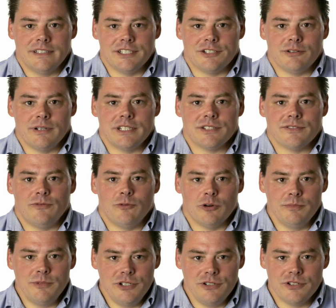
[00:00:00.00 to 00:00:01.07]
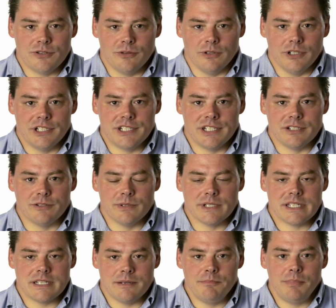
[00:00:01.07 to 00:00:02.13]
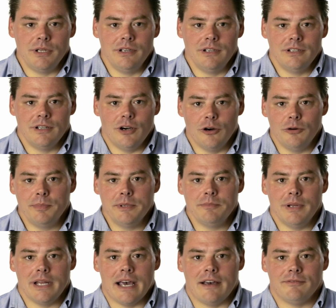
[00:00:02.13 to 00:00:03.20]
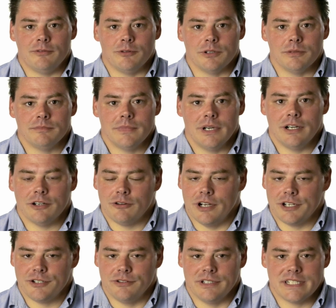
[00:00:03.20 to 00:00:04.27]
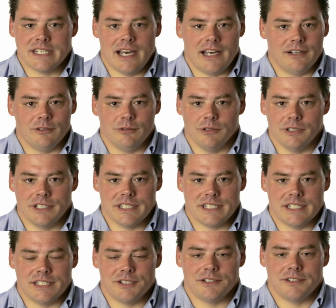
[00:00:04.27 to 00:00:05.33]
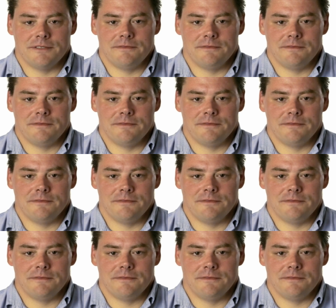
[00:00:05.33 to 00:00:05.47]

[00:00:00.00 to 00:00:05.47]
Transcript: that transforms your storage into a simple, open platform across your entire organization.